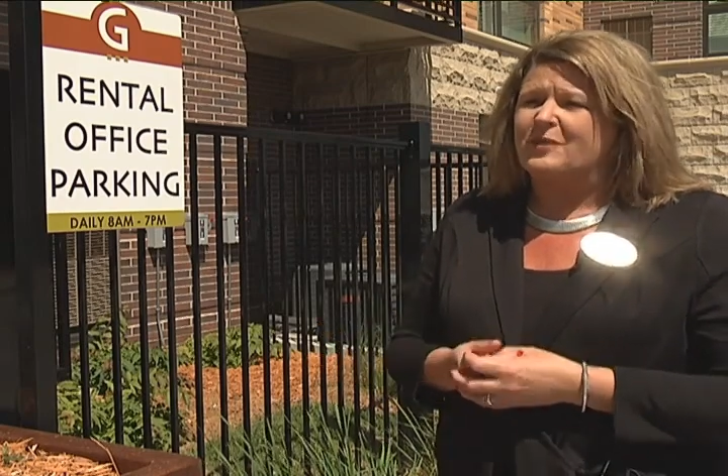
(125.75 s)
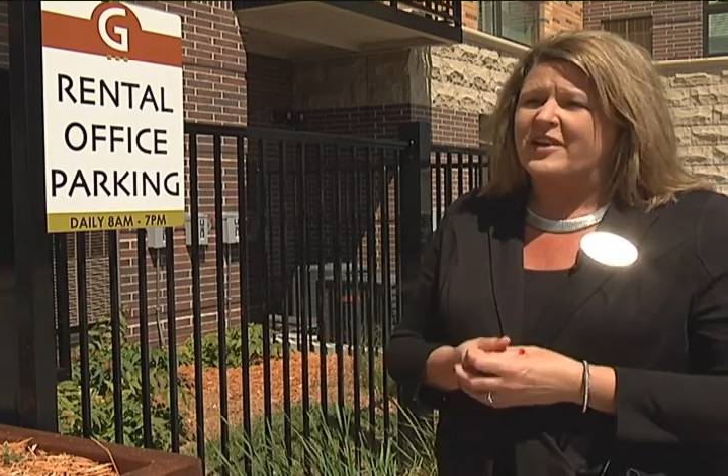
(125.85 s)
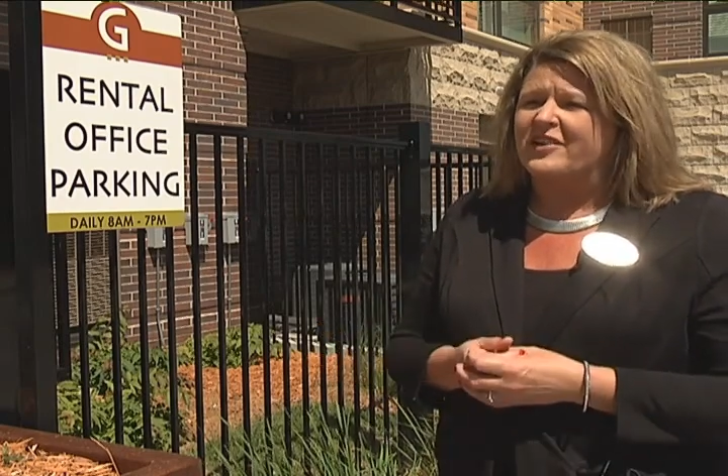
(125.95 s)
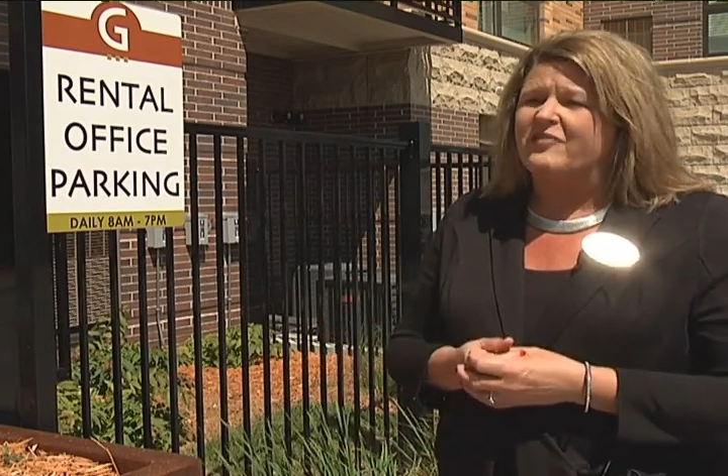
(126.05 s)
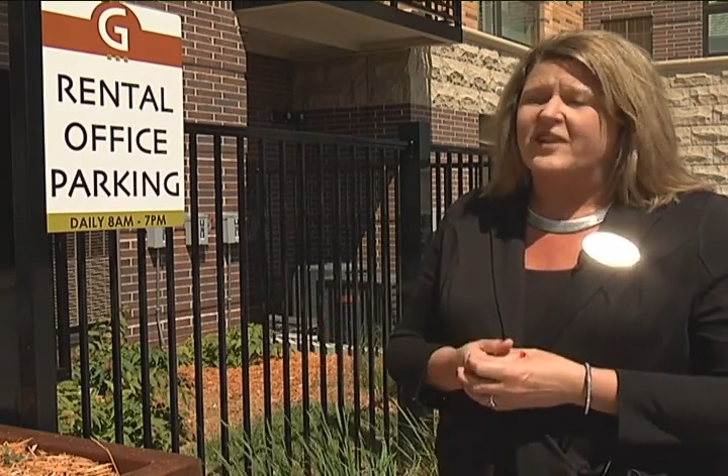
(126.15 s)
make
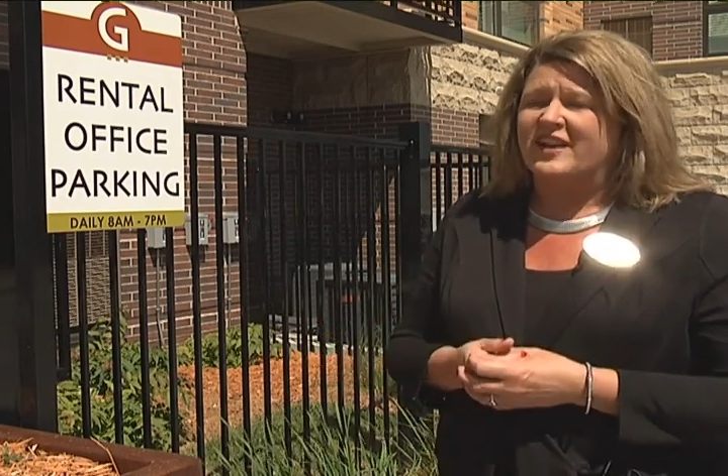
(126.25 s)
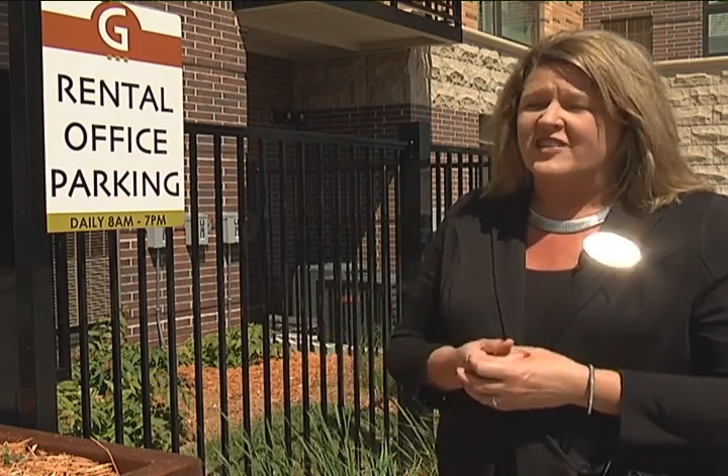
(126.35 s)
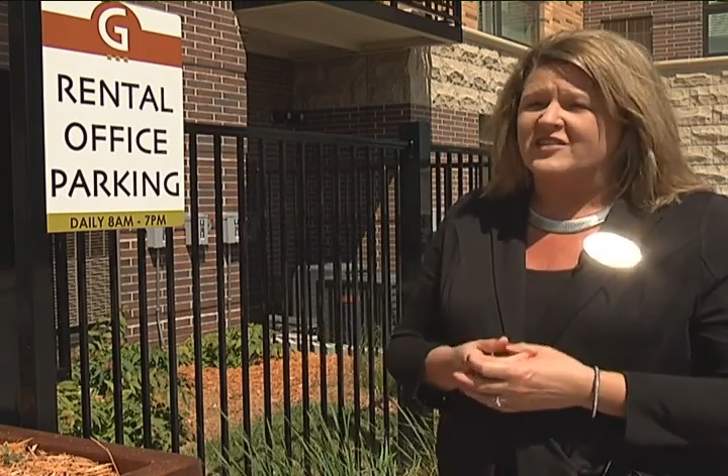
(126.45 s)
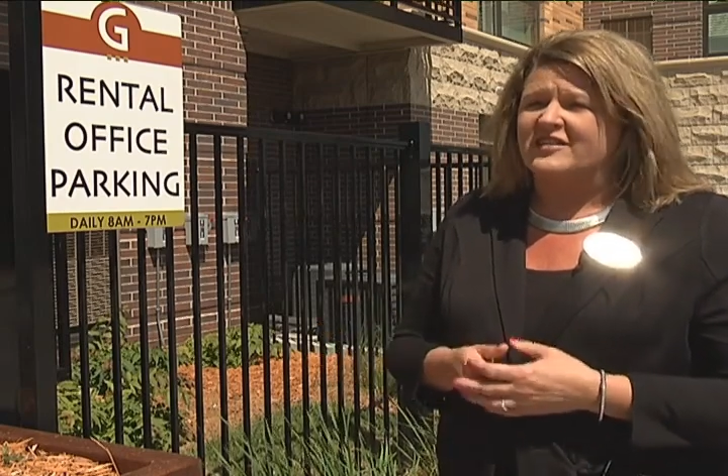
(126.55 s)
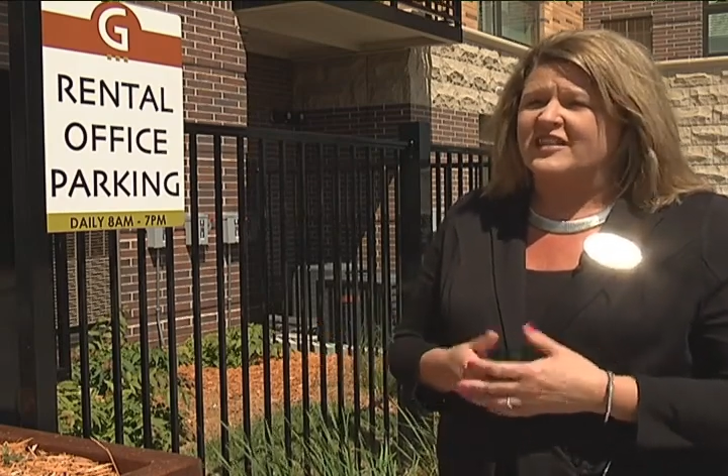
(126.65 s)
good
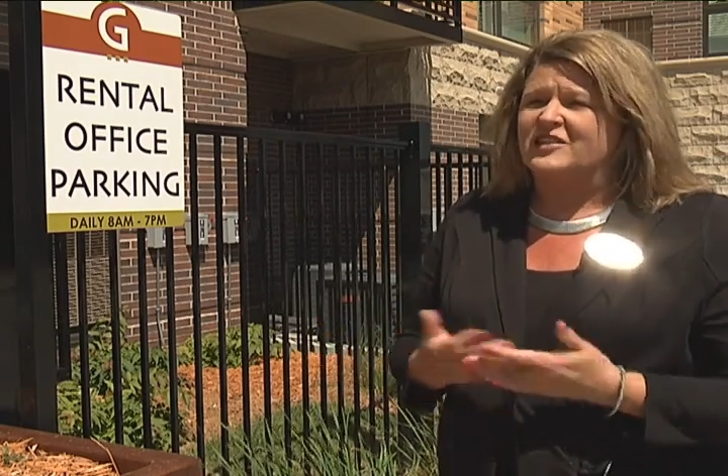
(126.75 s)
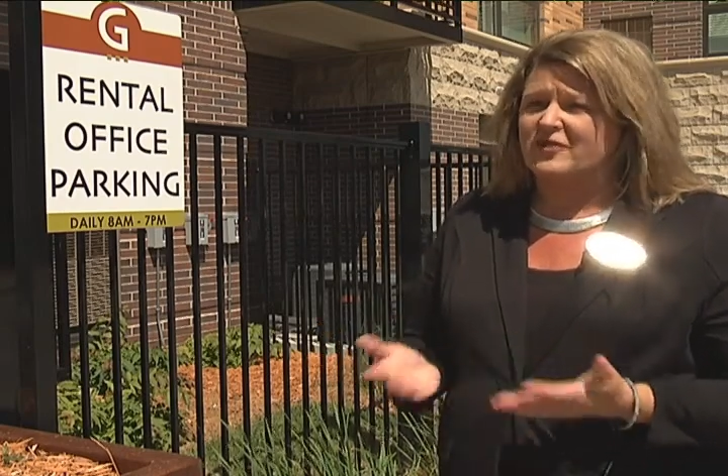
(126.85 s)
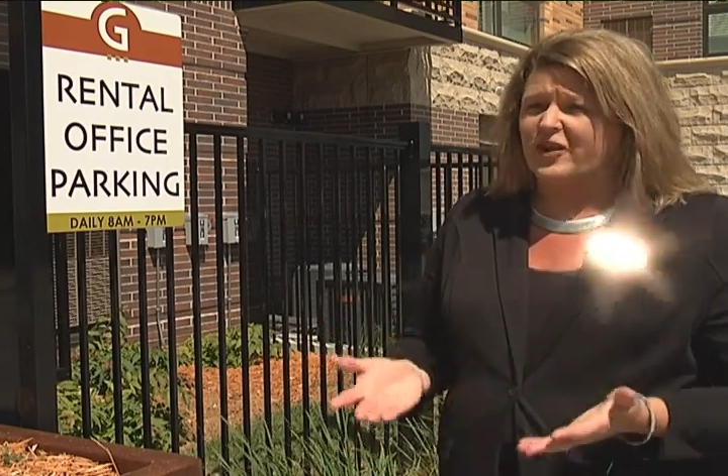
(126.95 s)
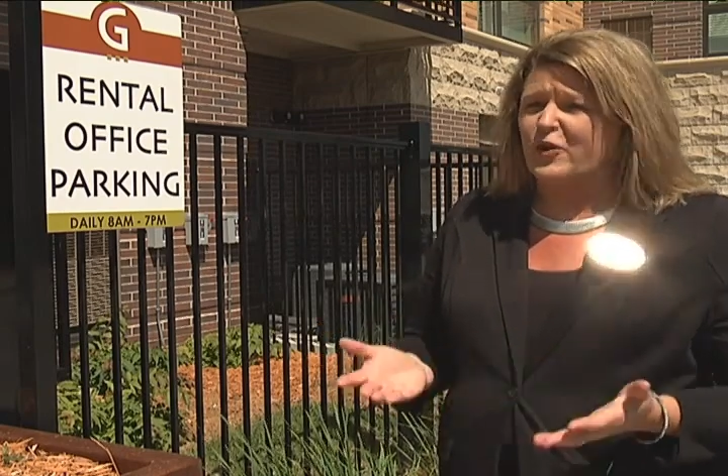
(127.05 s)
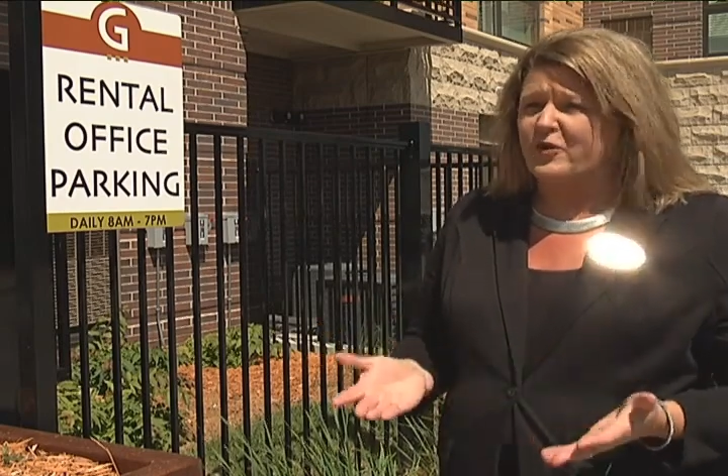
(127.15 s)
financial sense
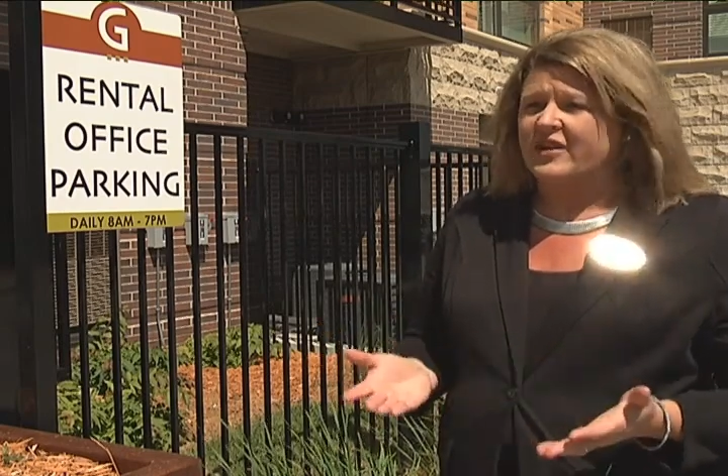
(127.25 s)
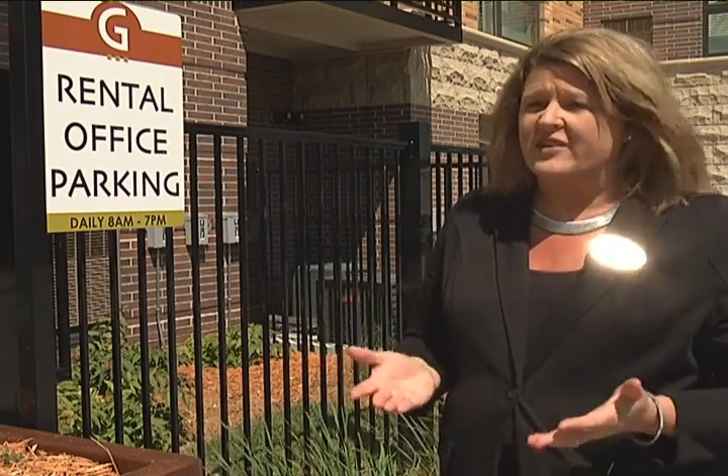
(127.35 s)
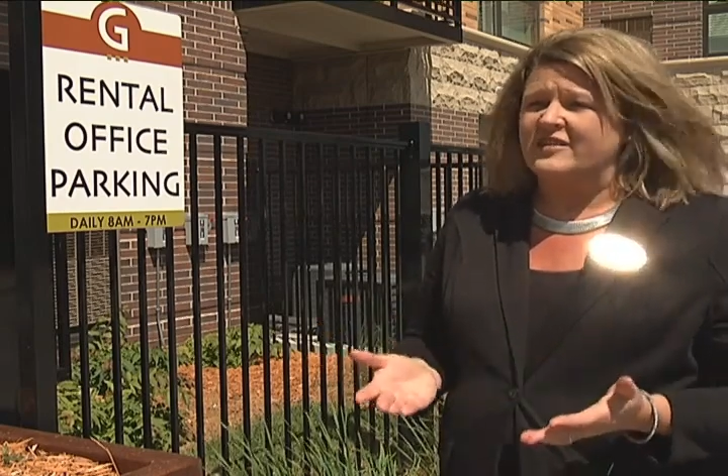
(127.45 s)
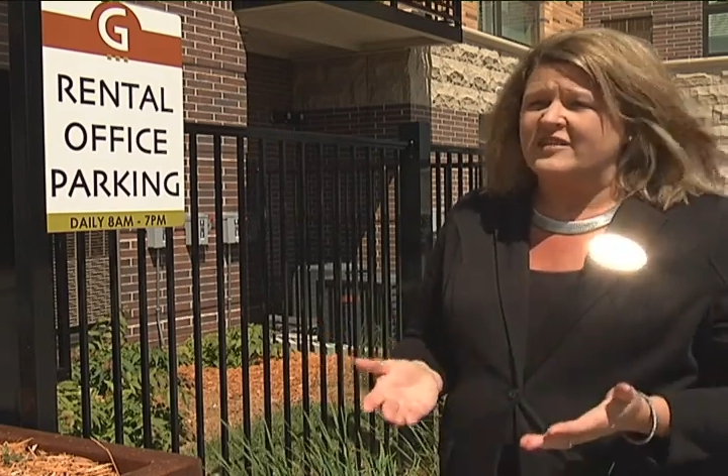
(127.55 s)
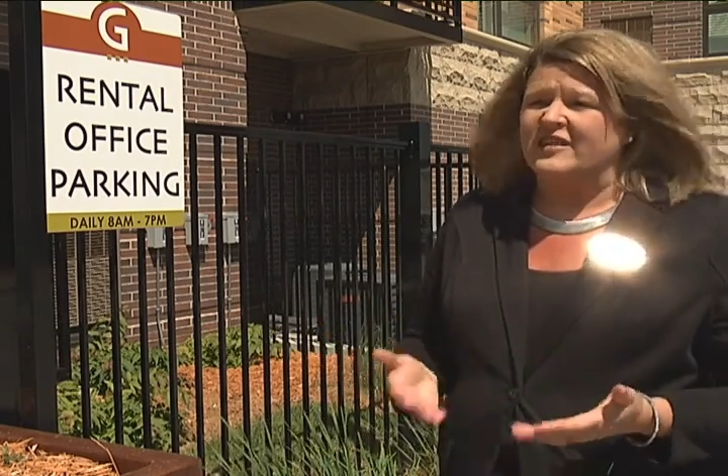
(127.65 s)
for the owners,